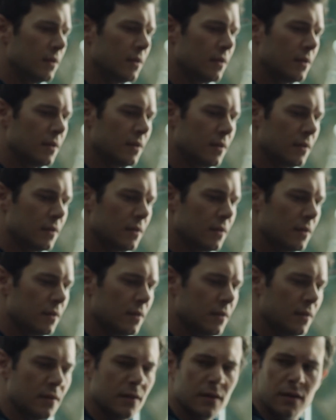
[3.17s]

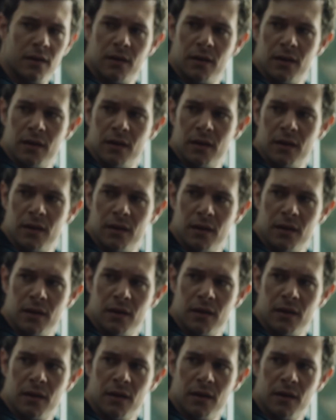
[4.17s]

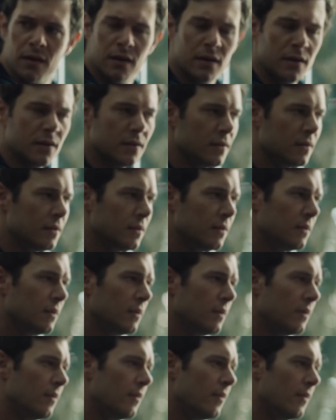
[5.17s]

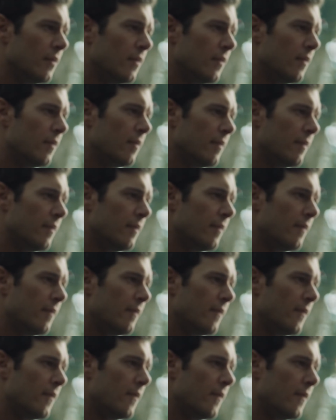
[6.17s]

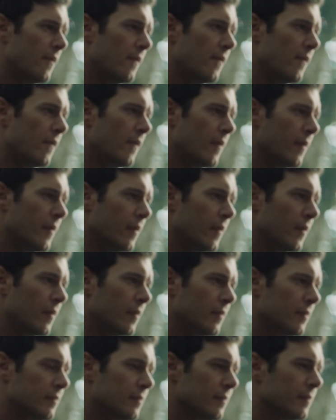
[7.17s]

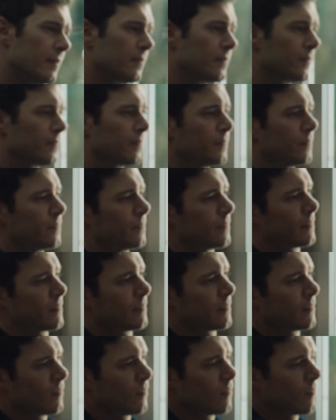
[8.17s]

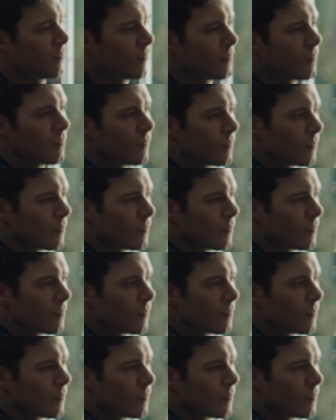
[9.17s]
[no speech]